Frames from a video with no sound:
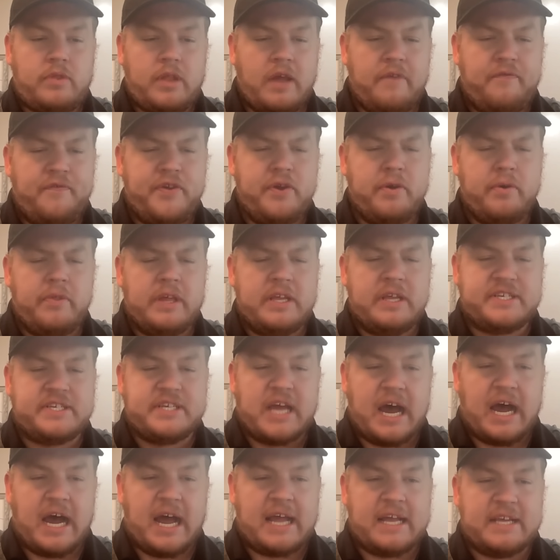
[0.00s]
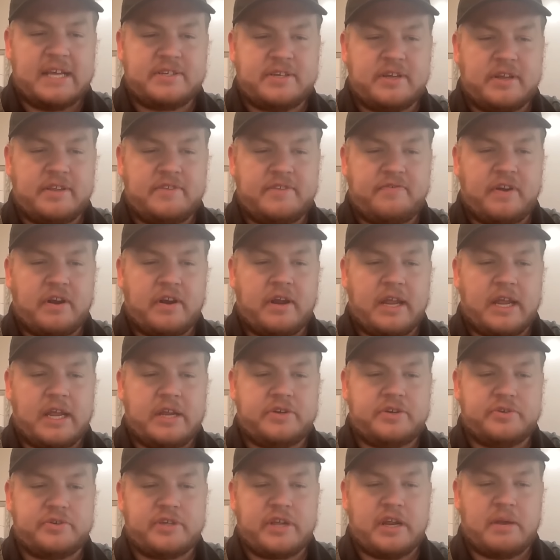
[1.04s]
A few of these guys, it's very
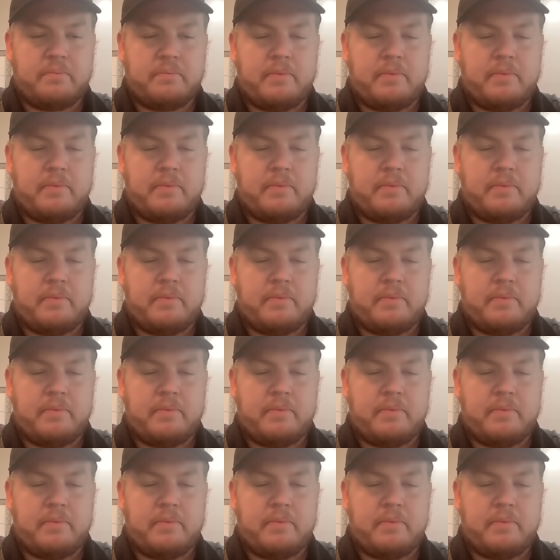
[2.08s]
interesting.